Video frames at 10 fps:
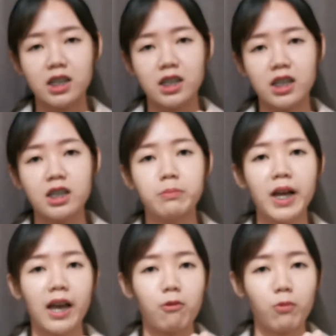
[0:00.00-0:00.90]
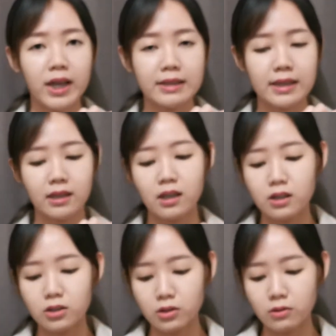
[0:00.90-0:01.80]
in the black and white scene.
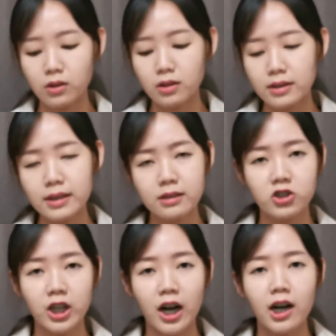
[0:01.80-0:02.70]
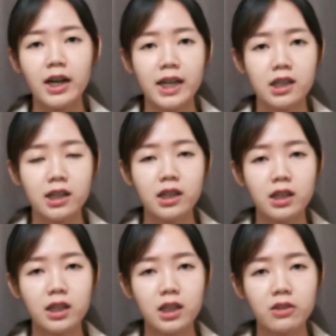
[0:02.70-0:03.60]
So this child actually
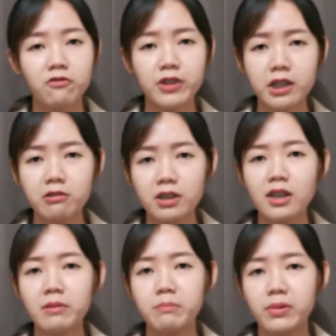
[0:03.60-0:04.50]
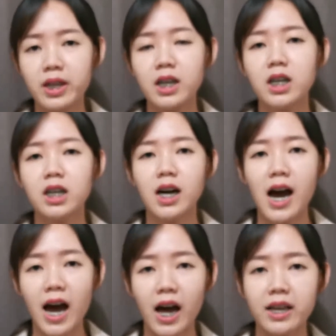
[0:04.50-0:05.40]
frequently blink her
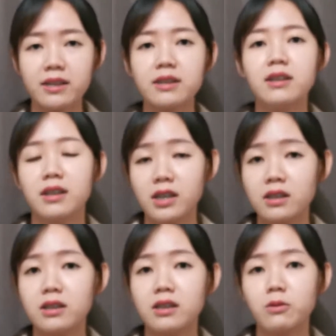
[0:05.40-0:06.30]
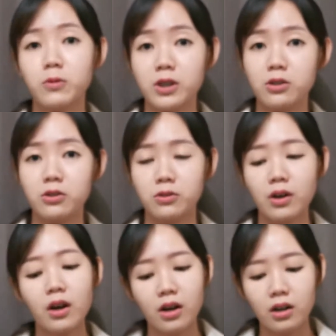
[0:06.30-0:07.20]
eyes in the video.
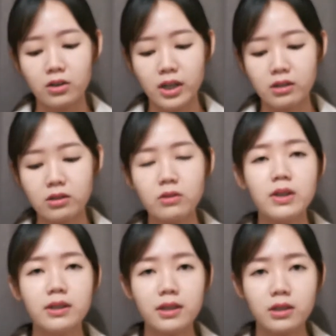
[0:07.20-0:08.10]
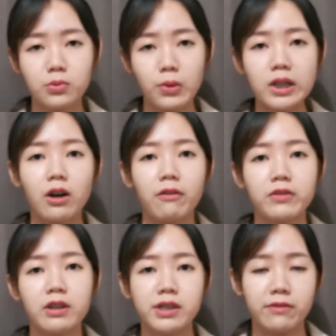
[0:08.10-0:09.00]
Okay, so this is one of
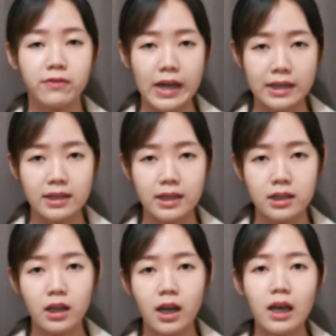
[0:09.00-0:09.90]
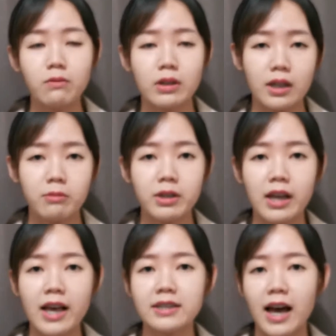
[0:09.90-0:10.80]
the reflexes, and we name it
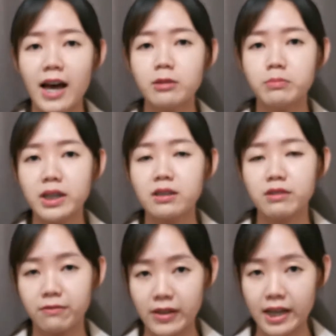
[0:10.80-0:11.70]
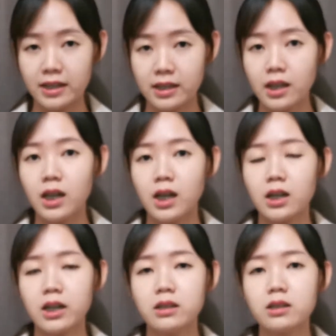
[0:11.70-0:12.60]
as eye blink reflex.
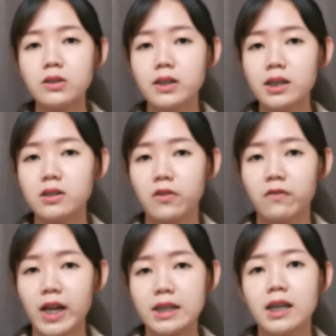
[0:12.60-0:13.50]
Okay, so this reflex